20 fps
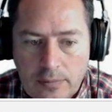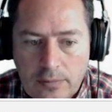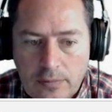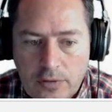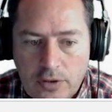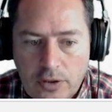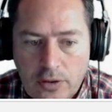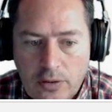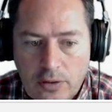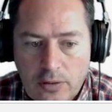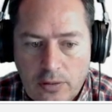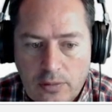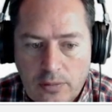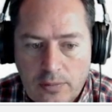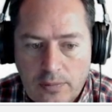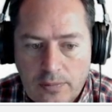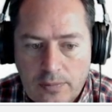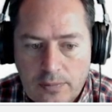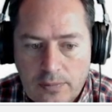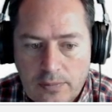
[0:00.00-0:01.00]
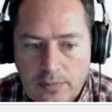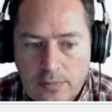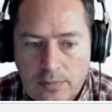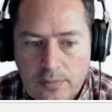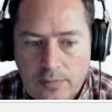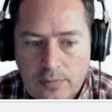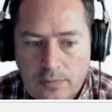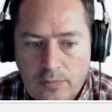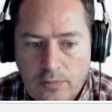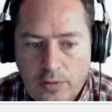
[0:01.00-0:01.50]
So
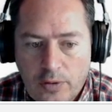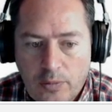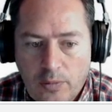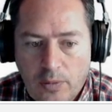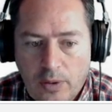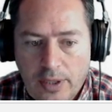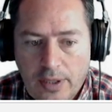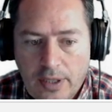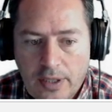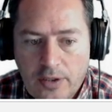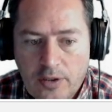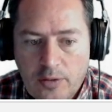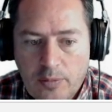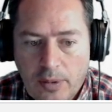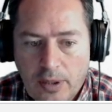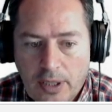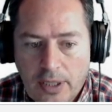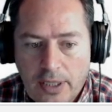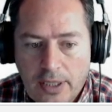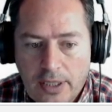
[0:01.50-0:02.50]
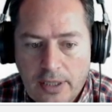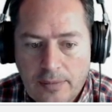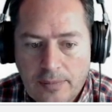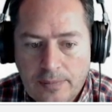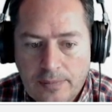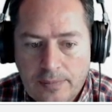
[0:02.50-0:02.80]
we want this body.